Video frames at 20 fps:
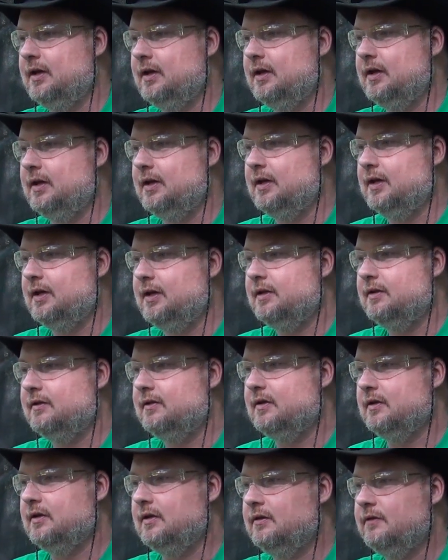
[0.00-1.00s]
And
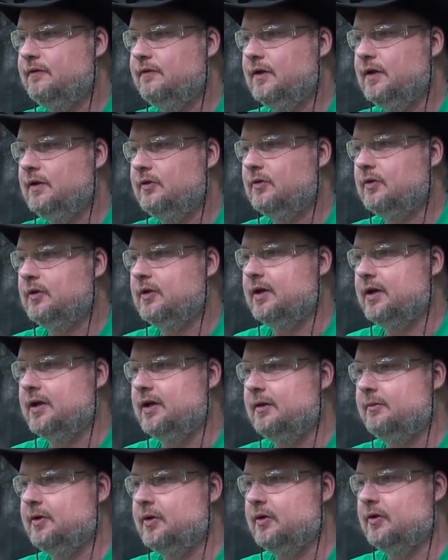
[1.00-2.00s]
the federal
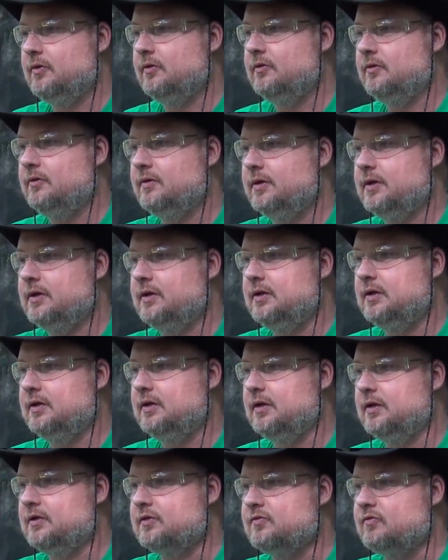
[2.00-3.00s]
ammo
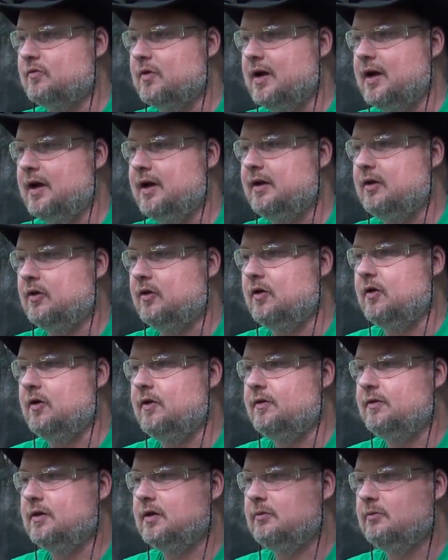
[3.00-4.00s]
is right
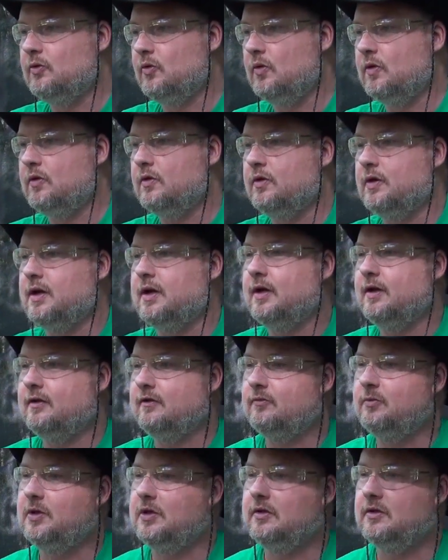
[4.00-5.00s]
on the borderline
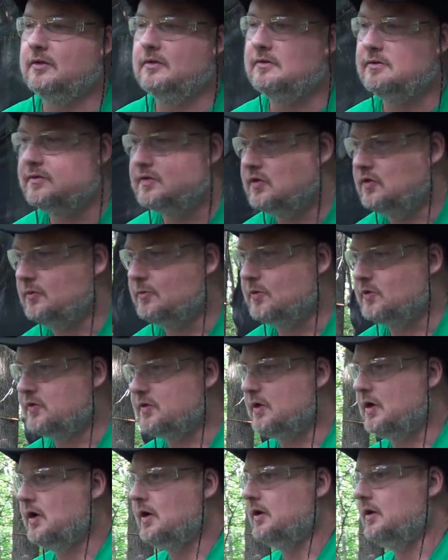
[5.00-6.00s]
of being
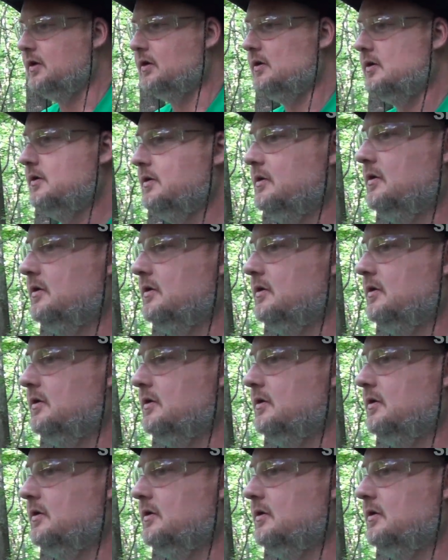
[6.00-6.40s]
supersonic.